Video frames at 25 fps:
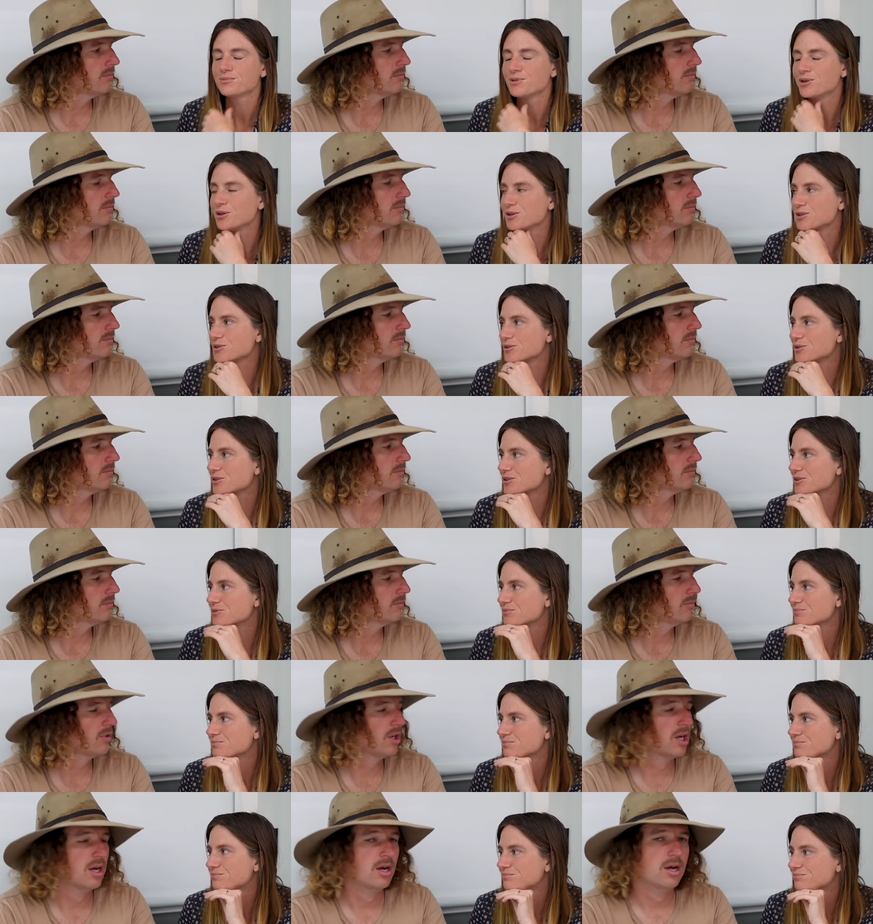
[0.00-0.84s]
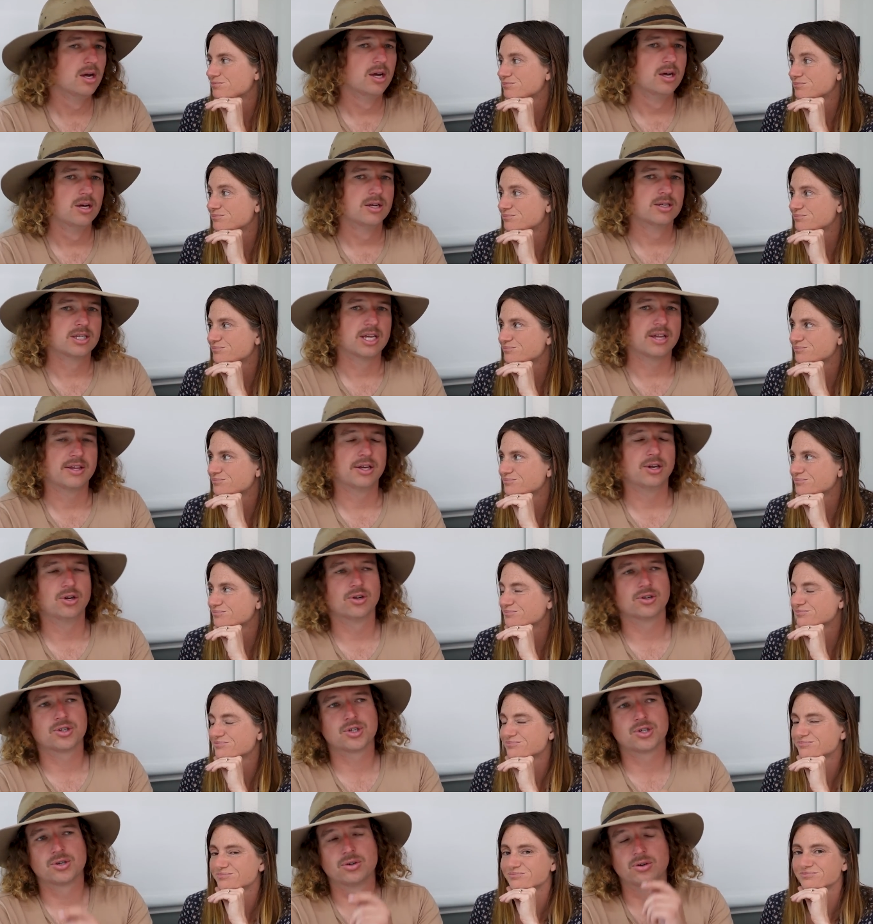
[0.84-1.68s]
Speaker 1: I'm not doing it.
Speaker 2: So they're
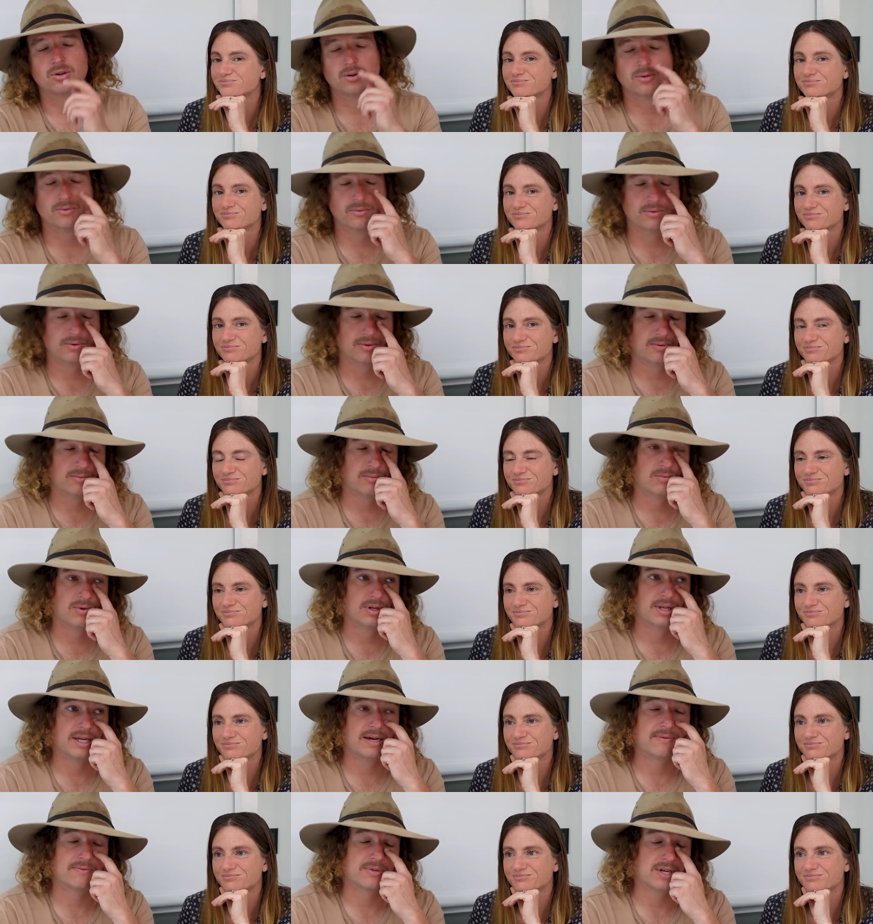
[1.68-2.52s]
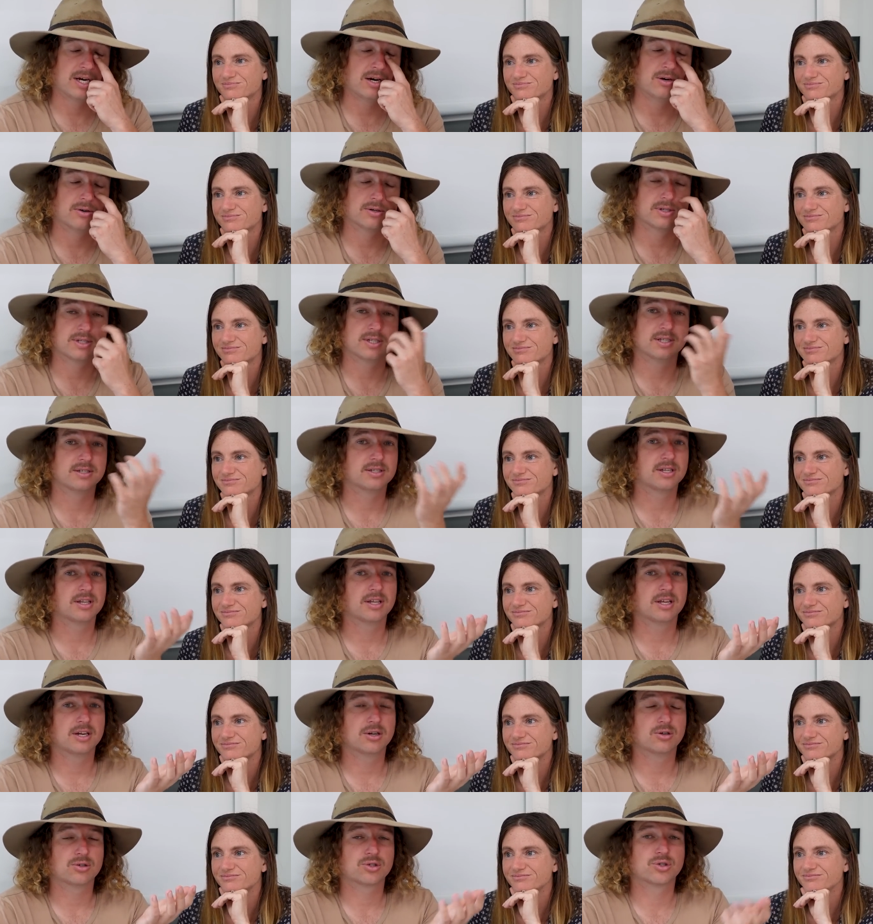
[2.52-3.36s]
not sure, what they've told us is that
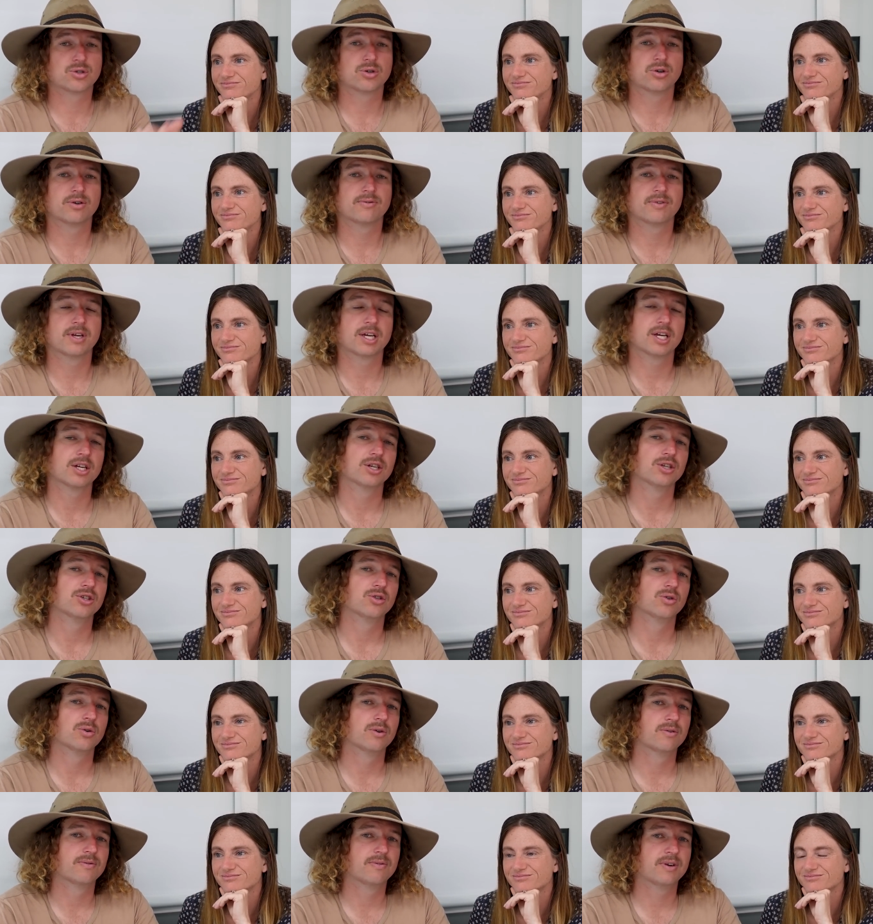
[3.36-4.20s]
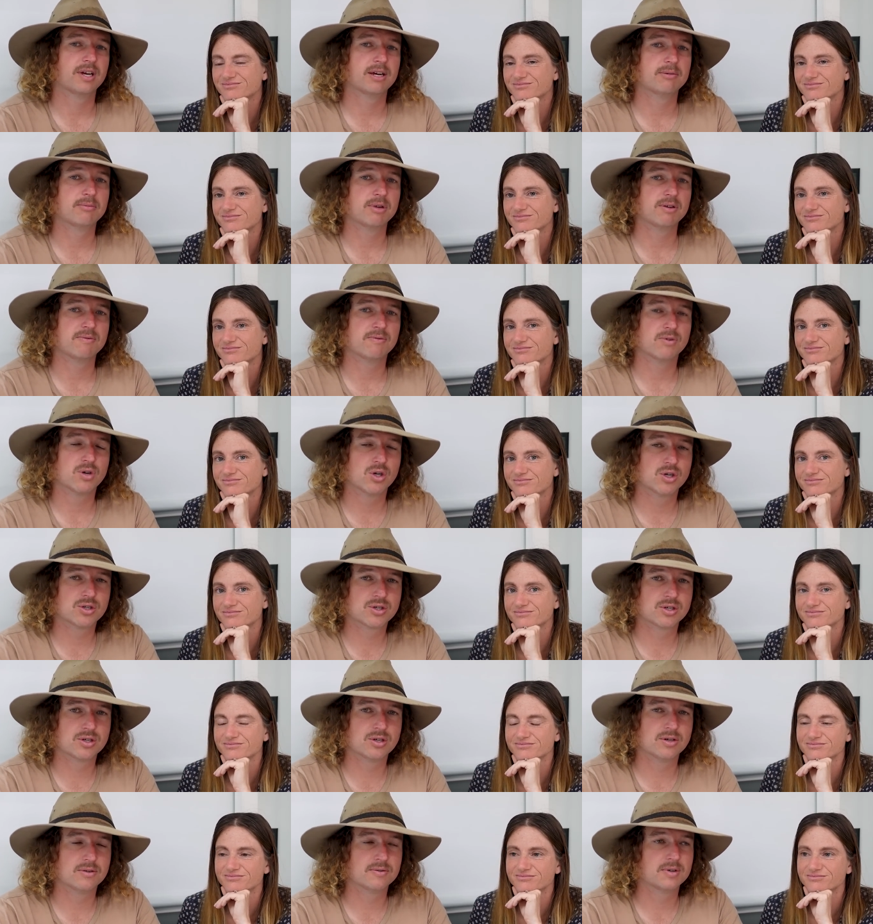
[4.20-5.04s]
they're not sure if they're going to do a family
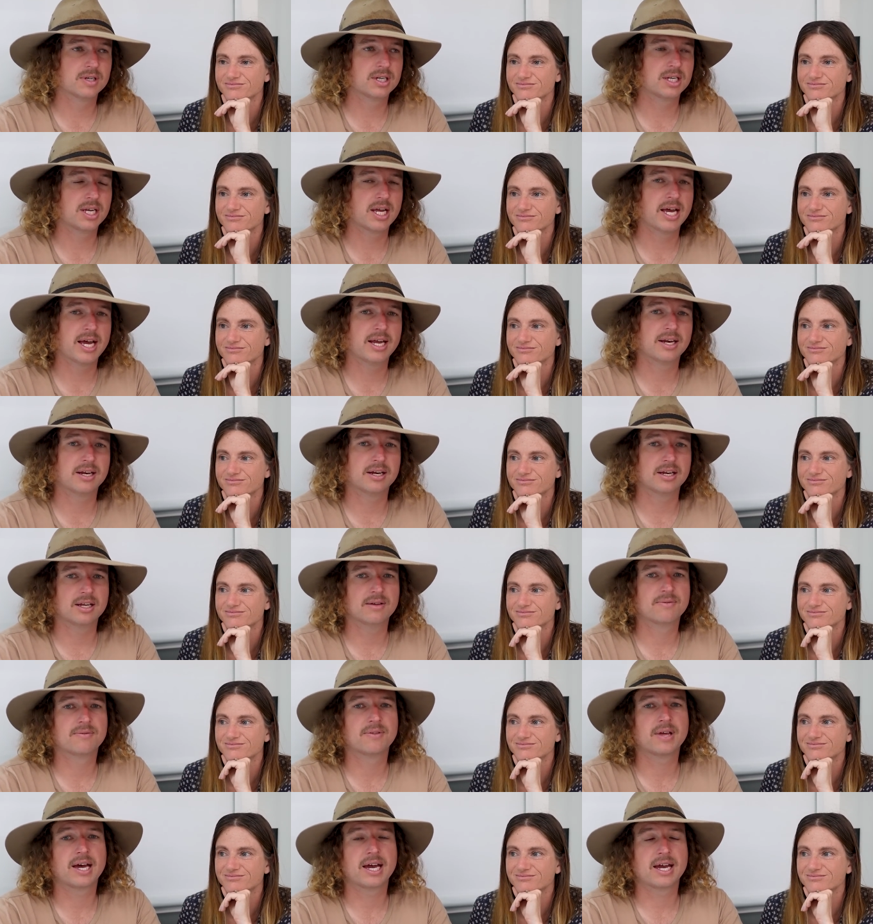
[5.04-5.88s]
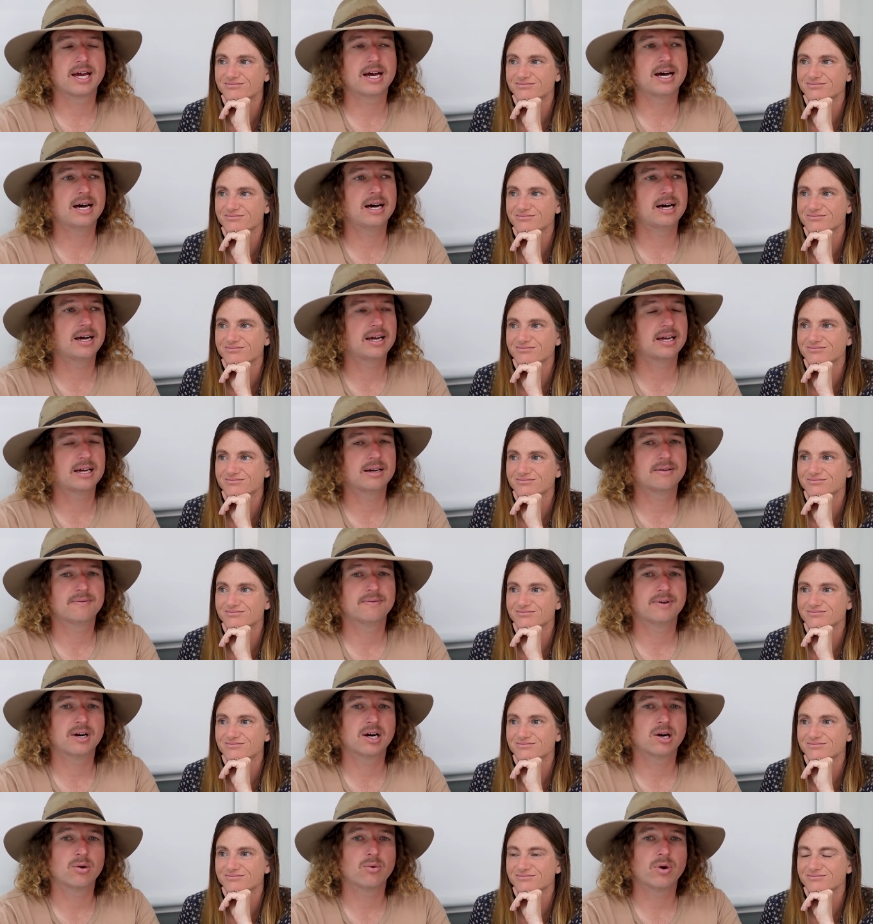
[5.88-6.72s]
version of it yet, and if they are, how
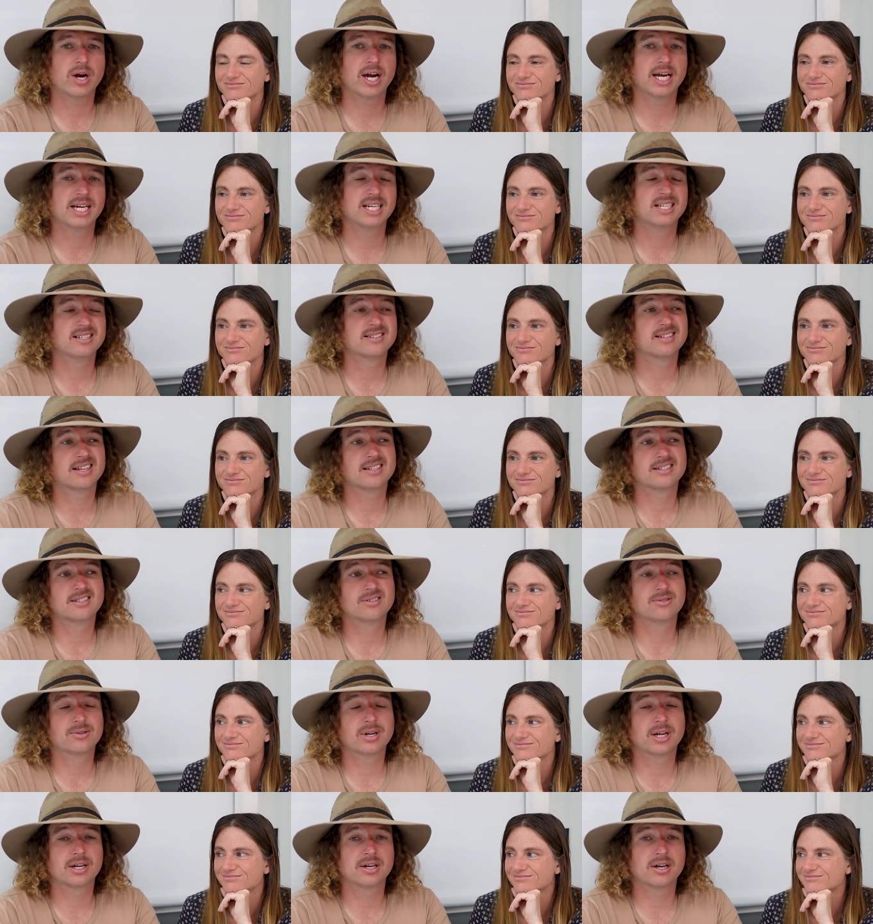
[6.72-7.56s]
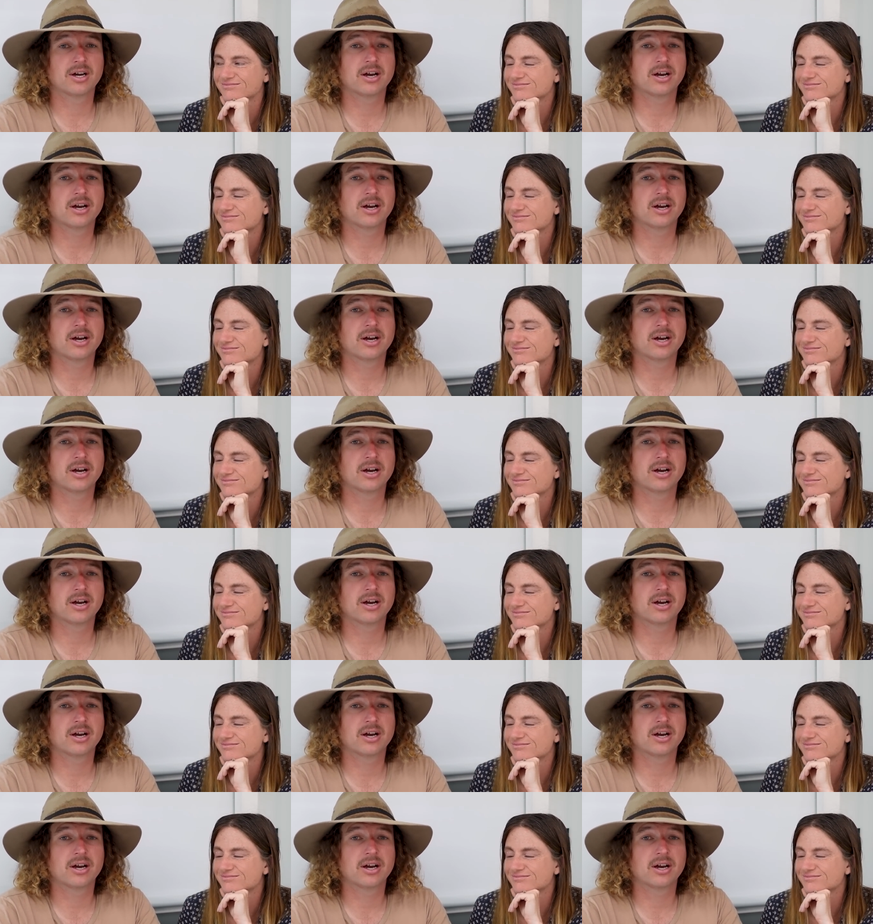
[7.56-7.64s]
far away it is. They still don't